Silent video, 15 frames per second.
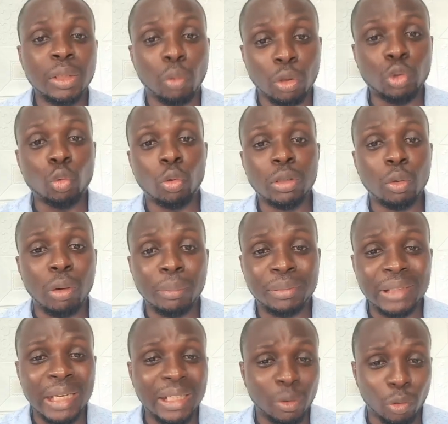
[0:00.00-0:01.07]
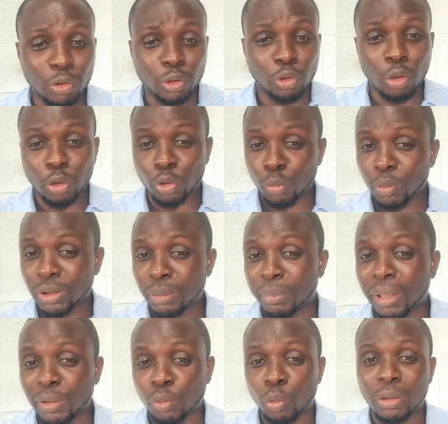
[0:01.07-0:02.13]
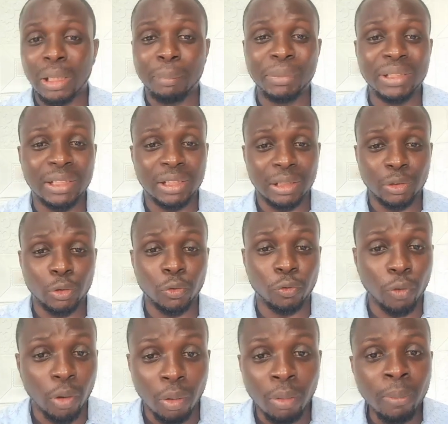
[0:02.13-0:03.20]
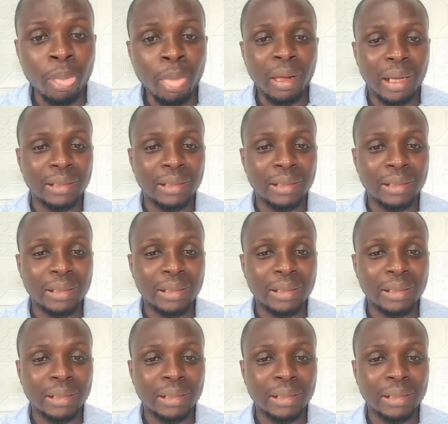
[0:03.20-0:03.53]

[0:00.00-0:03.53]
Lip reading: They want to own a website, they want to talk so much about what their business can do for,